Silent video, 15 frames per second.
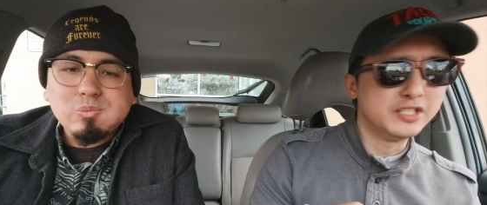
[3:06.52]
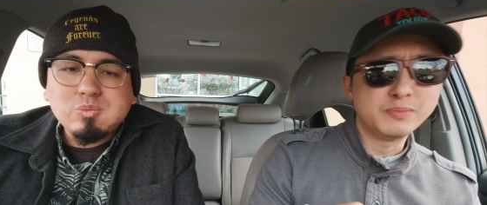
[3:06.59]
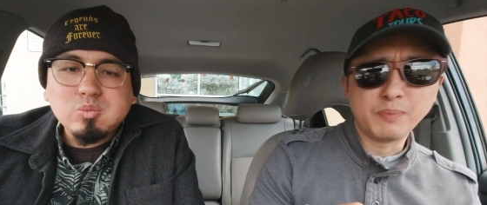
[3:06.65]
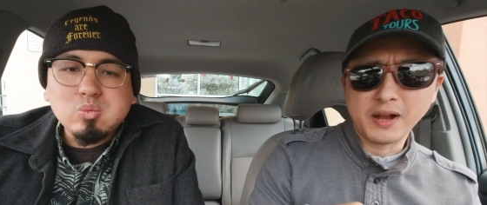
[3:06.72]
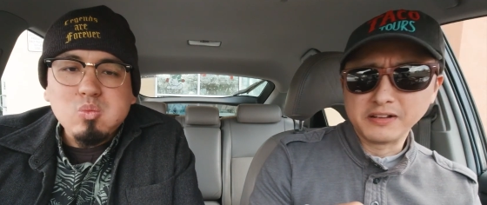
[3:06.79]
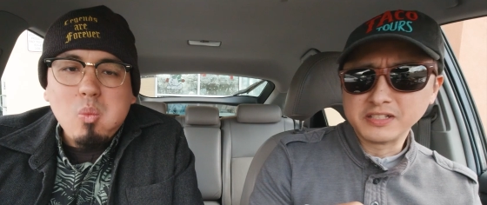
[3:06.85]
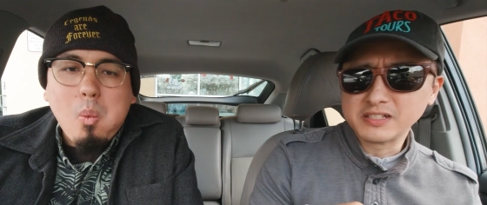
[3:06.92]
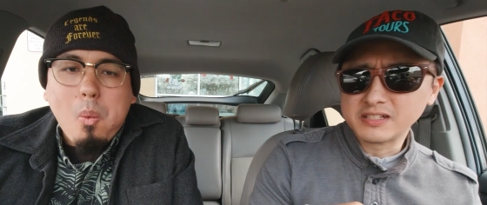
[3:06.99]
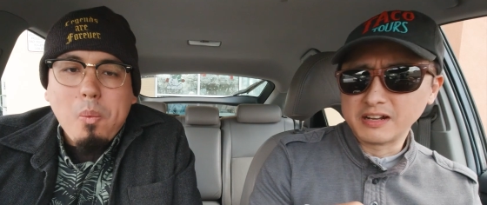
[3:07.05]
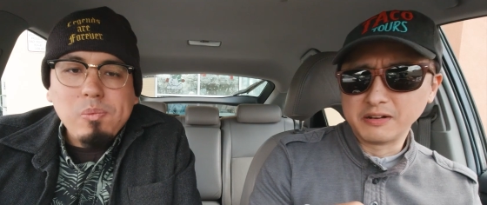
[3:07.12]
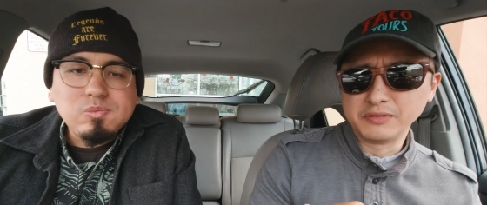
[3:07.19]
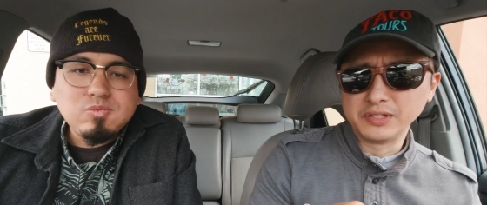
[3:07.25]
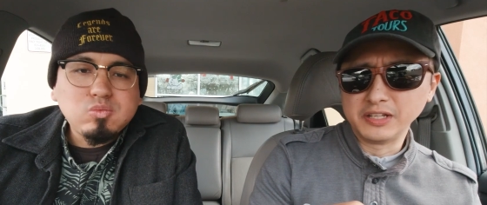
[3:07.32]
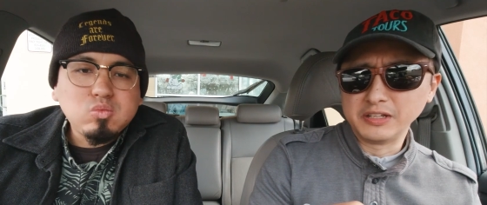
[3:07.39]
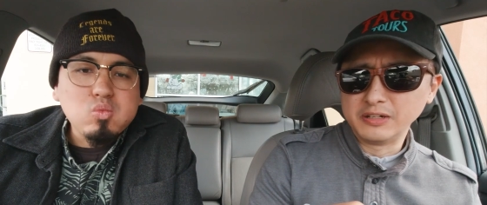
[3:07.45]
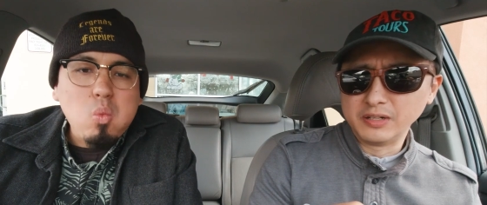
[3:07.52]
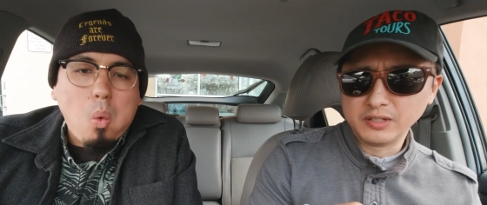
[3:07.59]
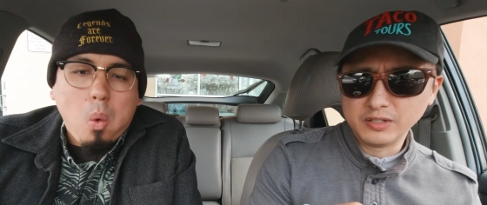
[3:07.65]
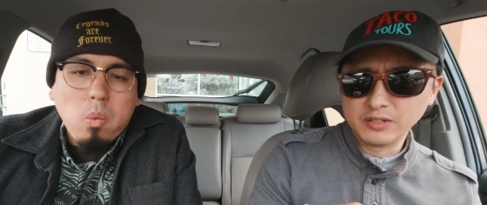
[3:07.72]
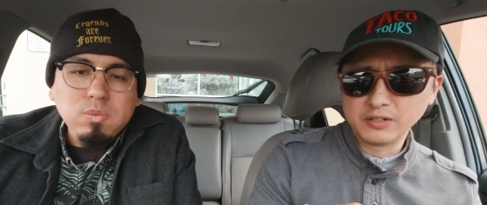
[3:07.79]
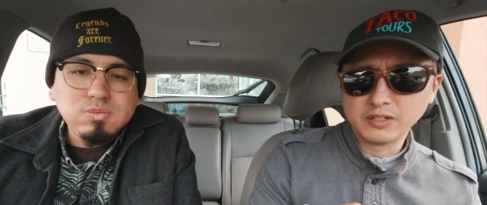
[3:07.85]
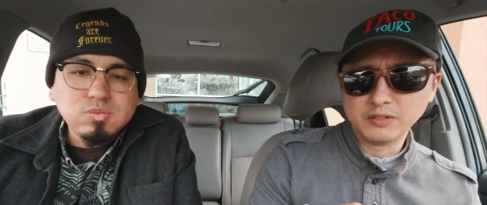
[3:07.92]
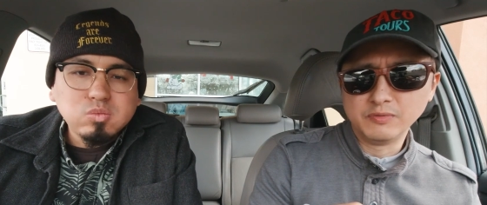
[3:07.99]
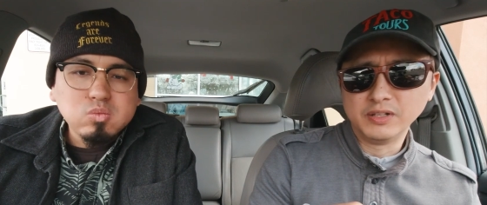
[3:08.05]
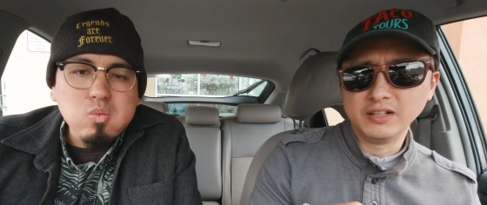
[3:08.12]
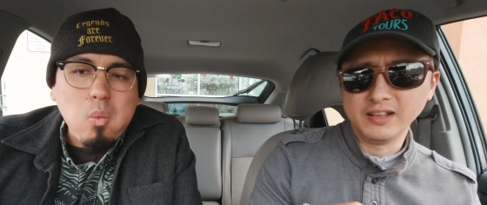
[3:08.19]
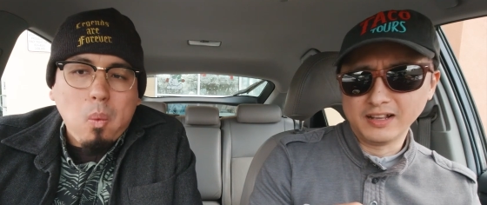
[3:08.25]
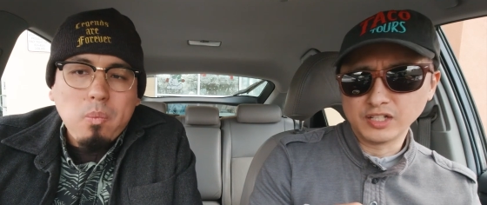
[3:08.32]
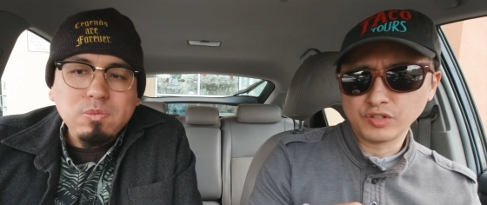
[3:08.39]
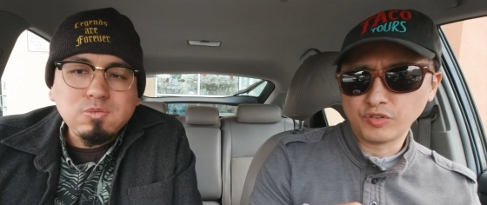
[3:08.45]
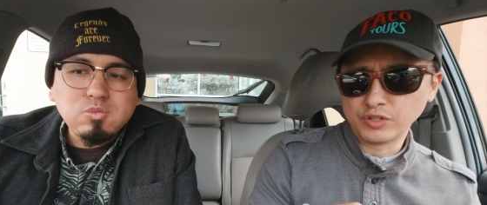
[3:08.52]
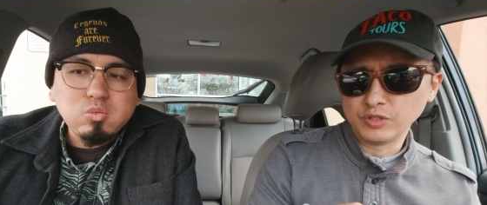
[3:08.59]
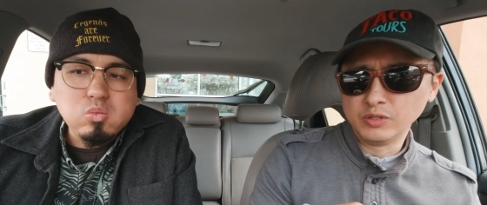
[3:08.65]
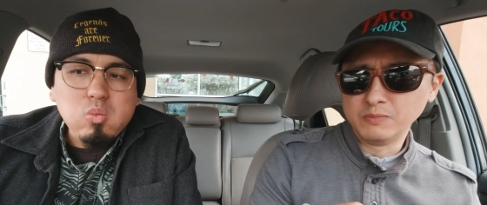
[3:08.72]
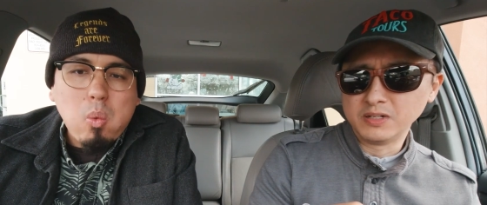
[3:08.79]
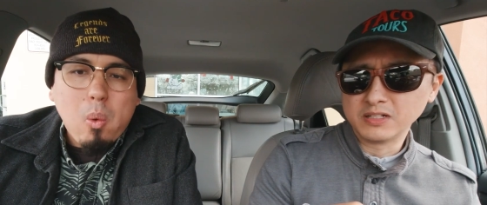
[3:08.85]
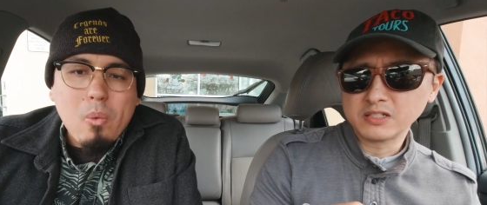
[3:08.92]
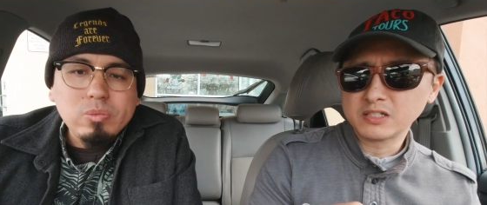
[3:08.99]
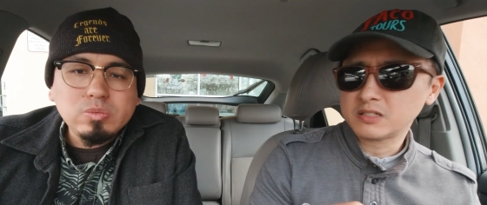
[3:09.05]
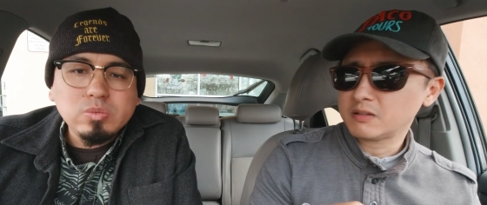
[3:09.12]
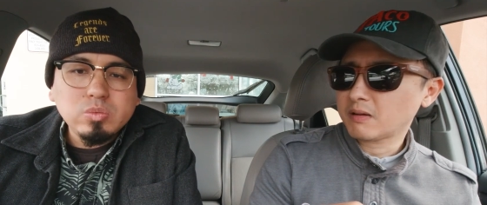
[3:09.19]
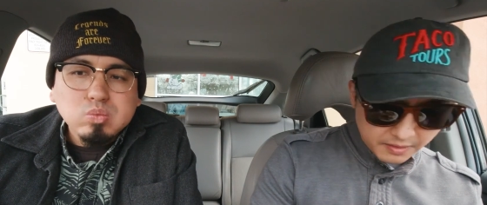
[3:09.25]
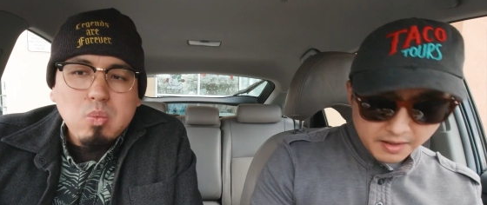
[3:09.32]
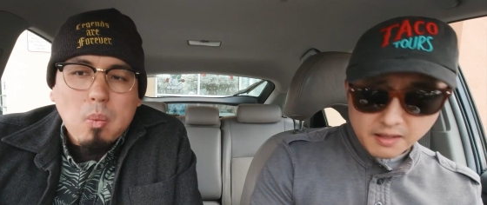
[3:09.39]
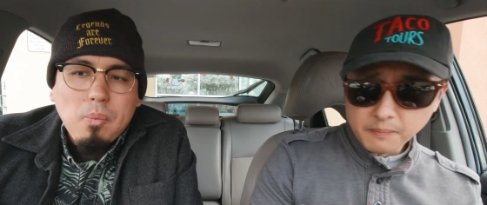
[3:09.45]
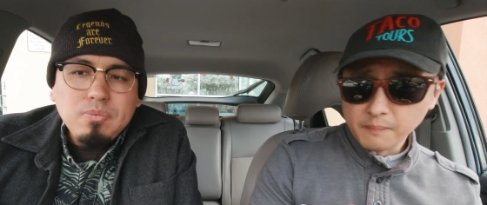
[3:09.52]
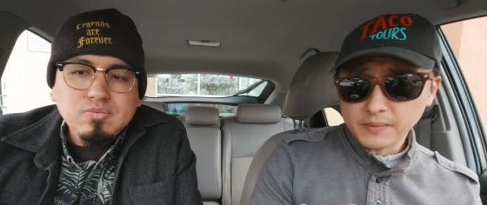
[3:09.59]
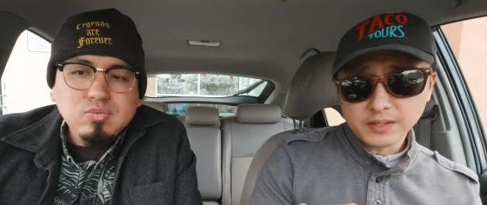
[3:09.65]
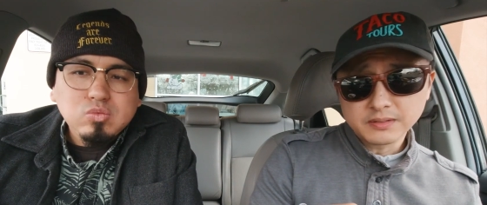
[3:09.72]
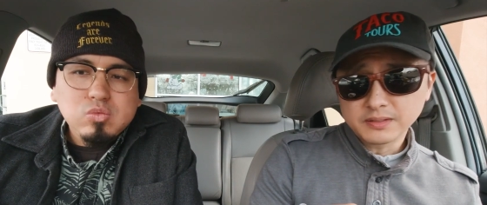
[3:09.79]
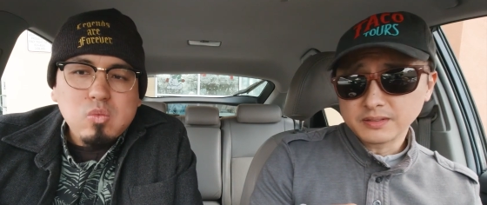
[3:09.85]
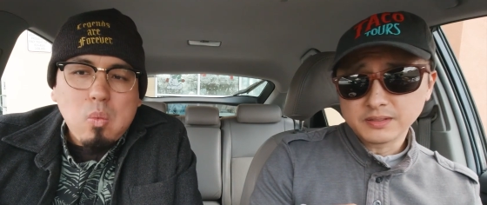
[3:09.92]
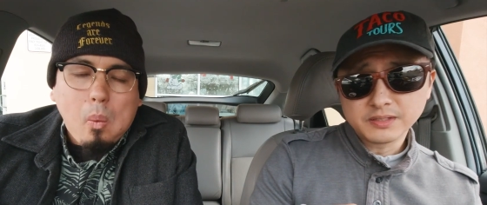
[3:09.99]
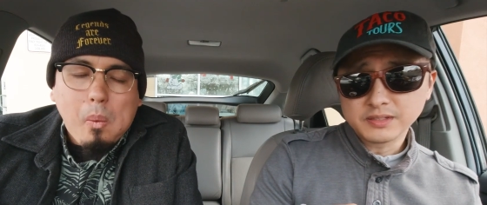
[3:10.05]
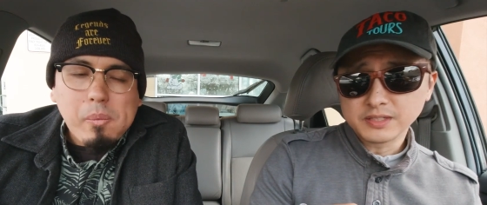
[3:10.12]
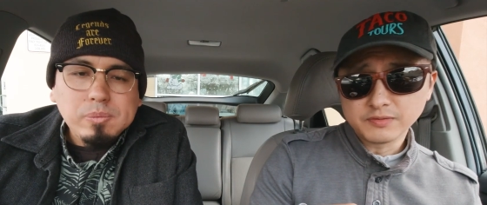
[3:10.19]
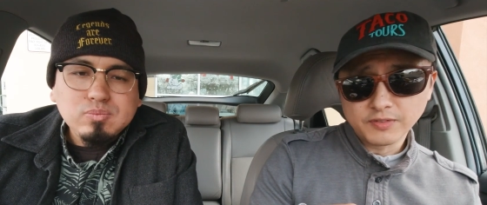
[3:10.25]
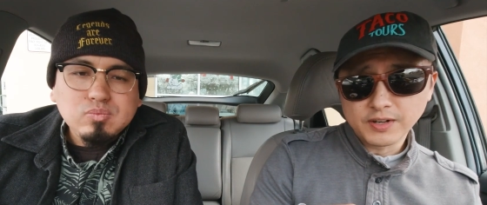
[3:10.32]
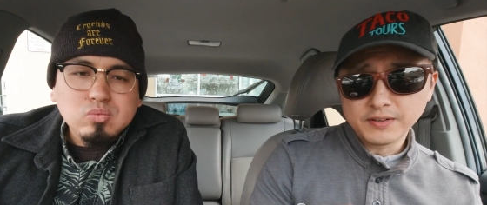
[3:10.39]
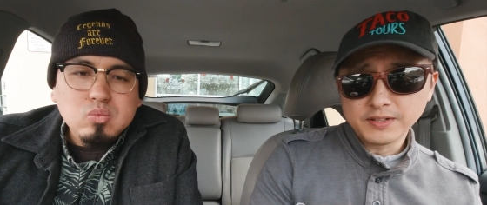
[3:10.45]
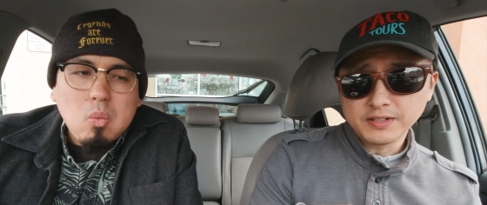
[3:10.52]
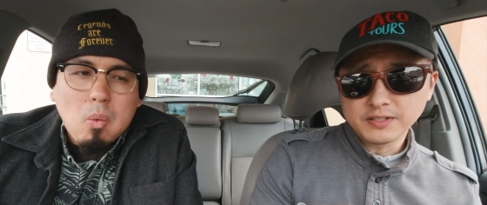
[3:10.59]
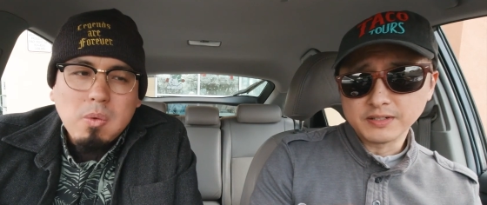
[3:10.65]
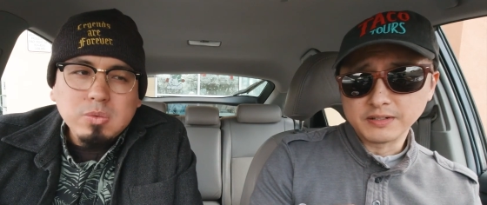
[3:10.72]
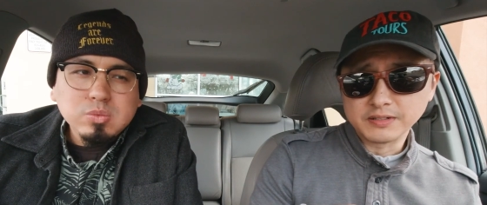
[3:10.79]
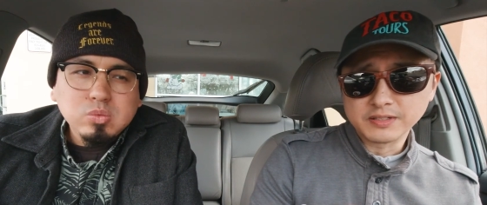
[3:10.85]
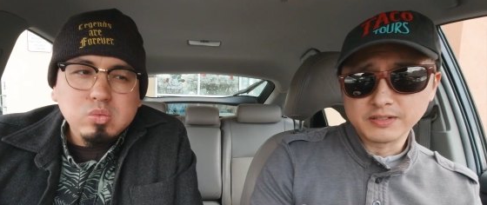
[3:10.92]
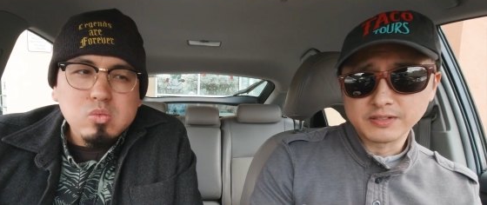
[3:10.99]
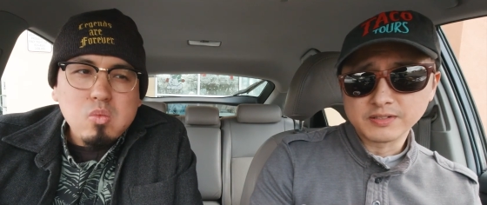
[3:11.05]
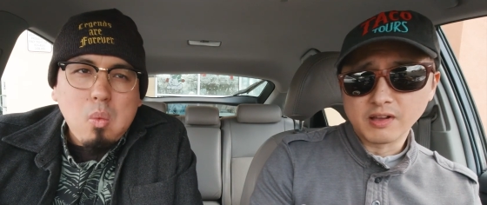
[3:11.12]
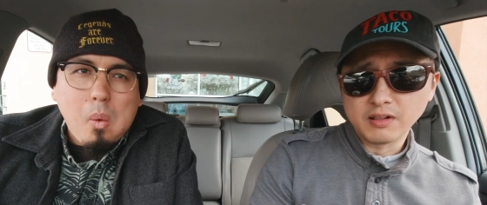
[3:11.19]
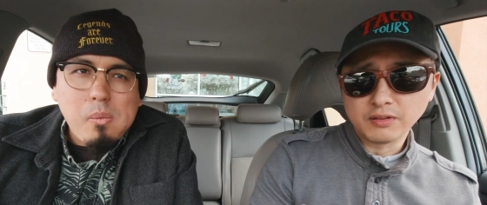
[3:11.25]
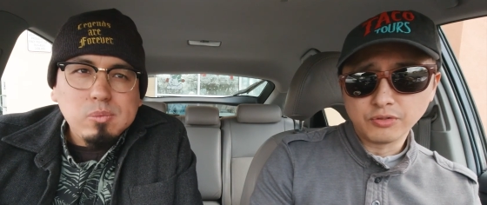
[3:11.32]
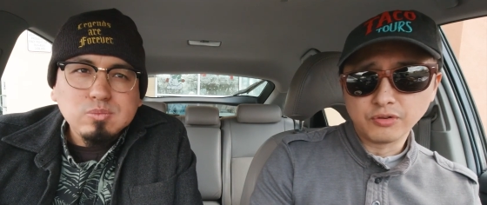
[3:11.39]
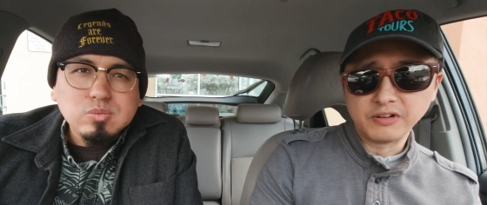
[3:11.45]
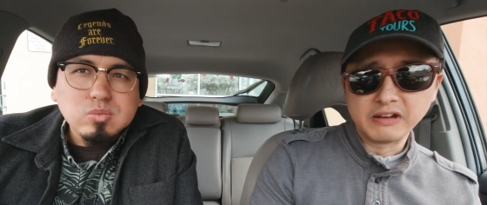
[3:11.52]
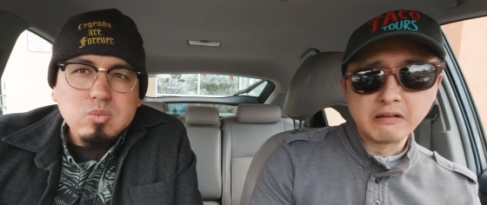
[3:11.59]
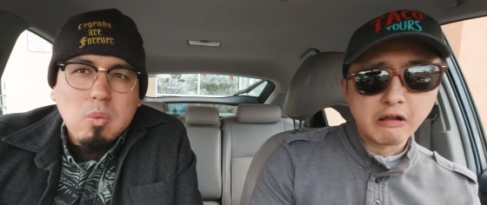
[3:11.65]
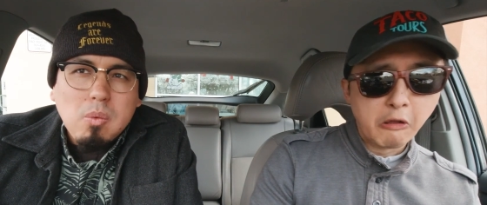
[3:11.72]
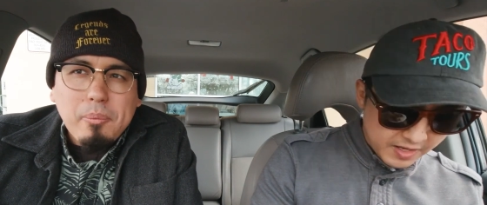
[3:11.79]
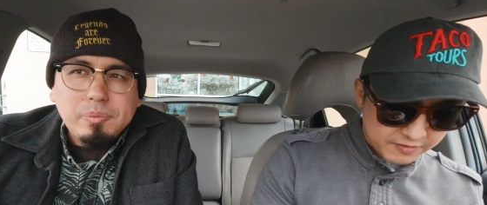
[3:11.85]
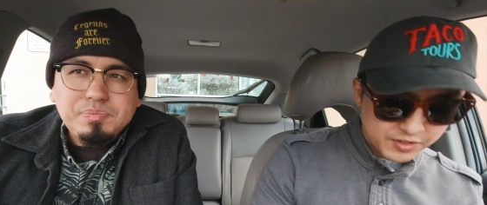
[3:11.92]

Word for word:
Speaker 1: these prices, I don't think, you know, you can really ask for too much. Yeah, it's just very decent. It's a solid three.